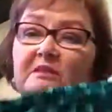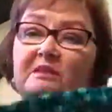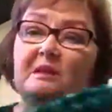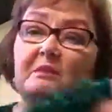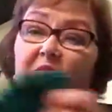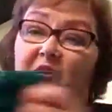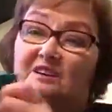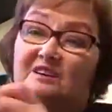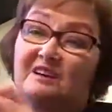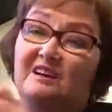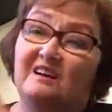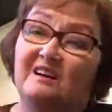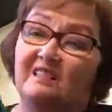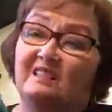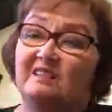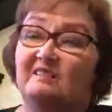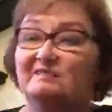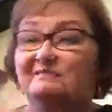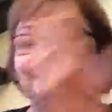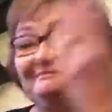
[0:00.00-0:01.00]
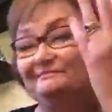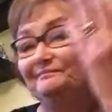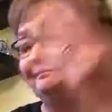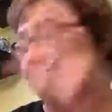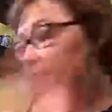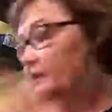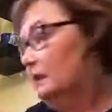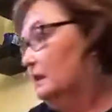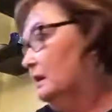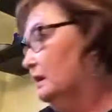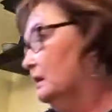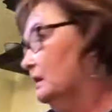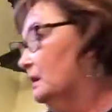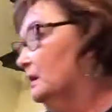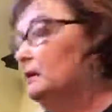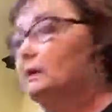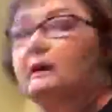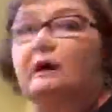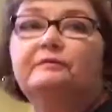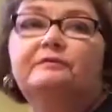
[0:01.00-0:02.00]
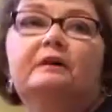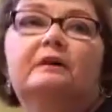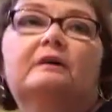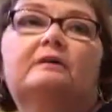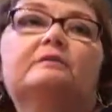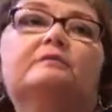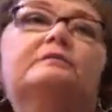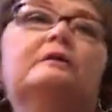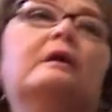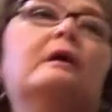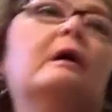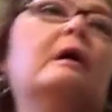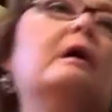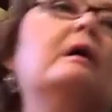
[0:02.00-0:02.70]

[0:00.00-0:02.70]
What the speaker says: but they were a dollar. Got those.